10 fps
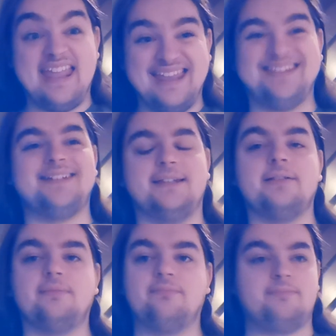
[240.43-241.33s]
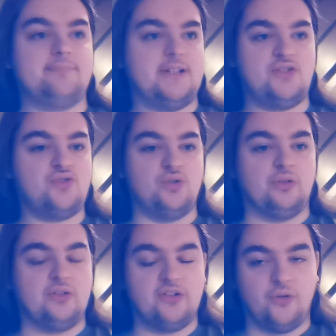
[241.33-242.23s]
Instant. It
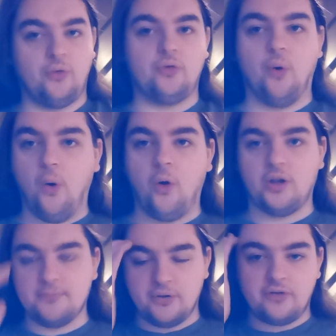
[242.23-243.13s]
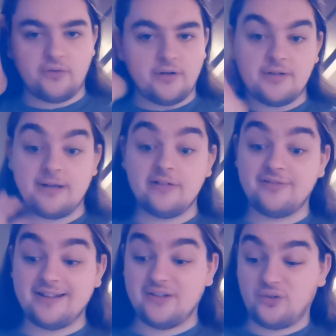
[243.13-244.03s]
just sucks all the moisture out your
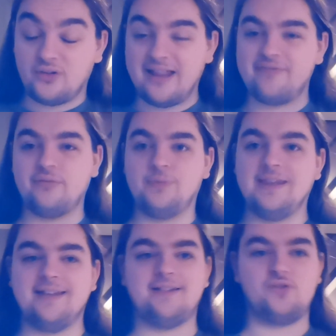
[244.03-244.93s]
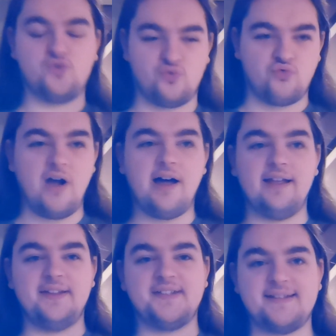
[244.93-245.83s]
mouth, and you just left this
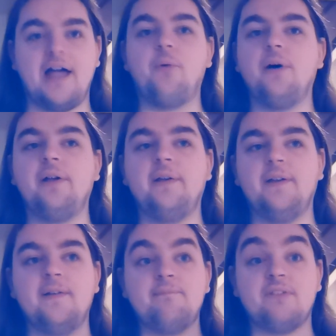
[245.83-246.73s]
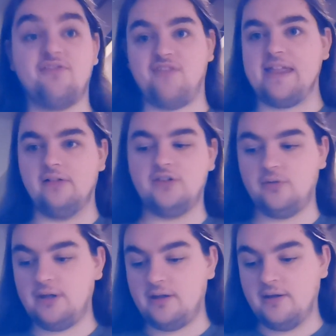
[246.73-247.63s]
dry, sour feel
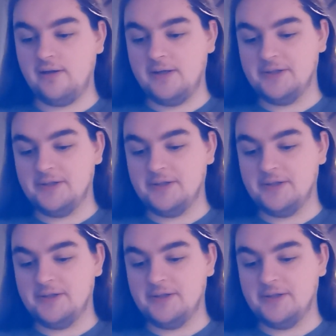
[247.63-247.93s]
to it.